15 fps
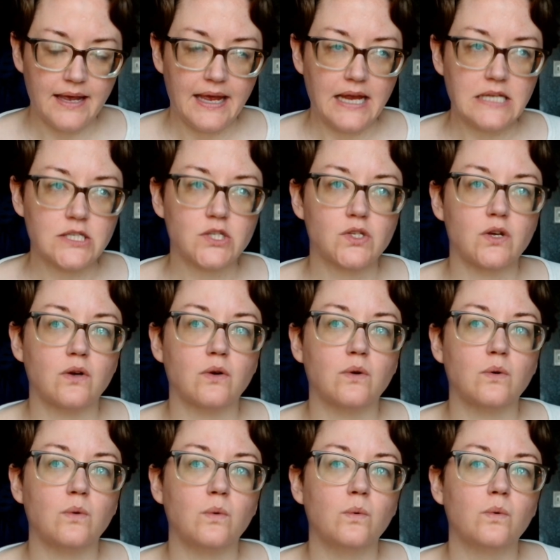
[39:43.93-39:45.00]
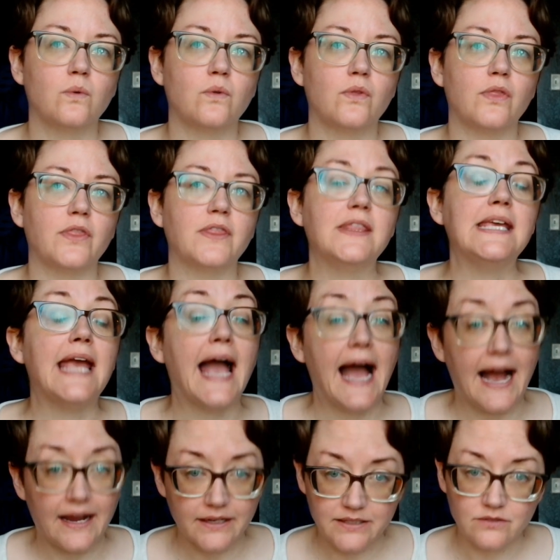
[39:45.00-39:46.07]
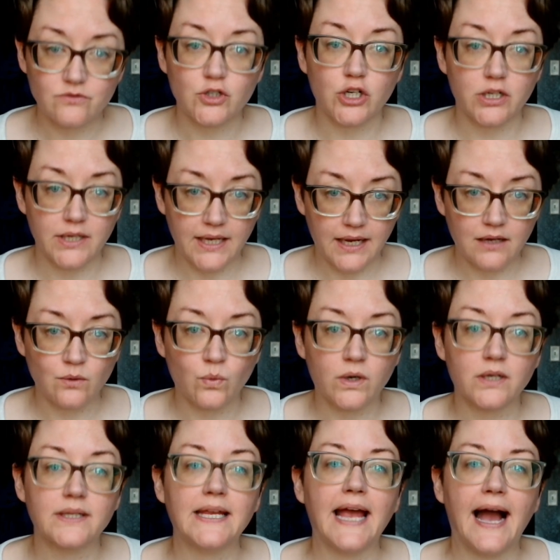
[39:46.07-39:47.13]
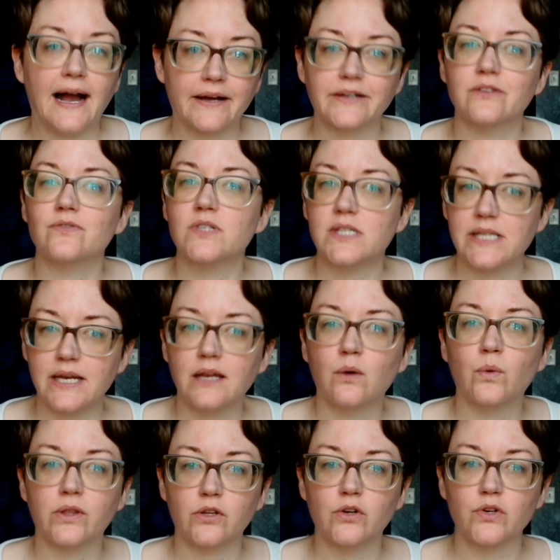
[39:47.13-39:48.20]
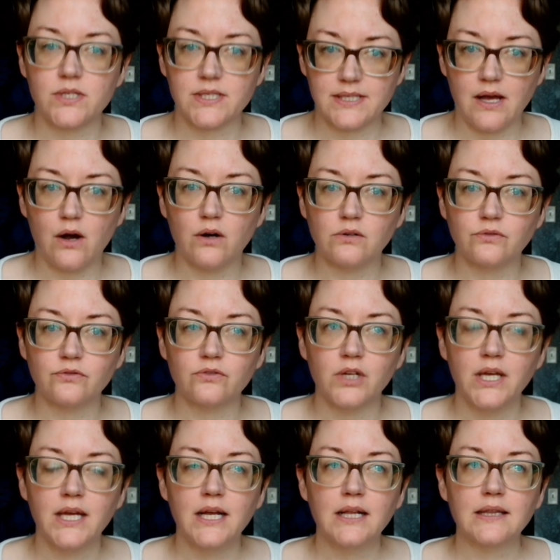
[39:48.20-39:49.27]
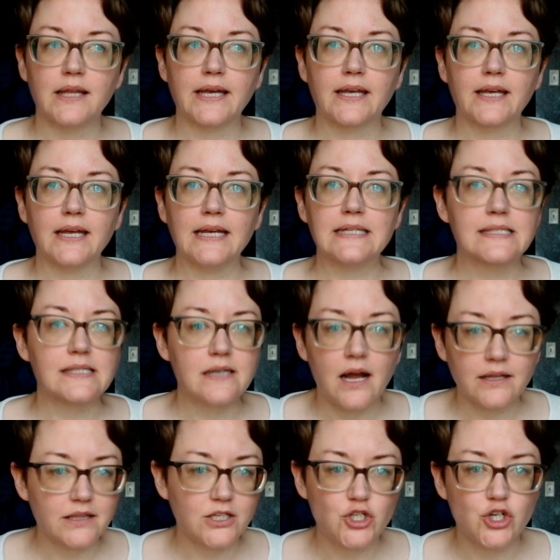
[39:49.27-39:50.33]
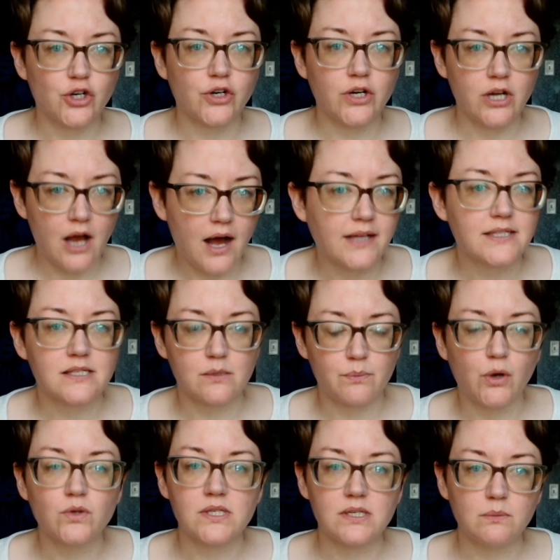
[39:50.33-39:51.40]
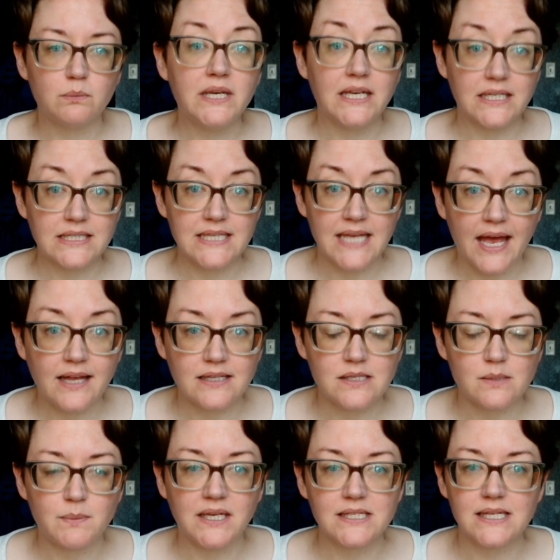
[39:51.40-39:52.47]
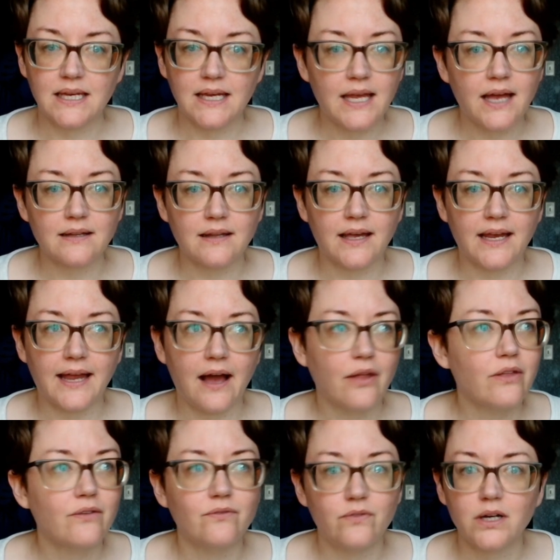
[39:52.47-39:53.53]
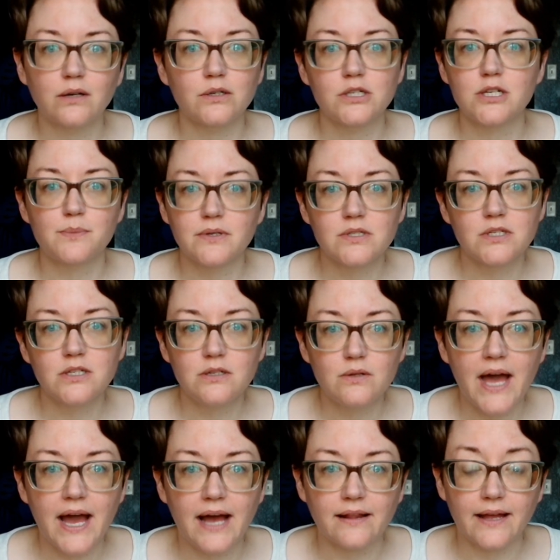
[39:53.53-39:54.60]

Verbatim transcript: And so the act of turning inward, the act of sitting with yourself, like it's not that you're not supposed to be intense because again, like how the fuck are you supposed to do that?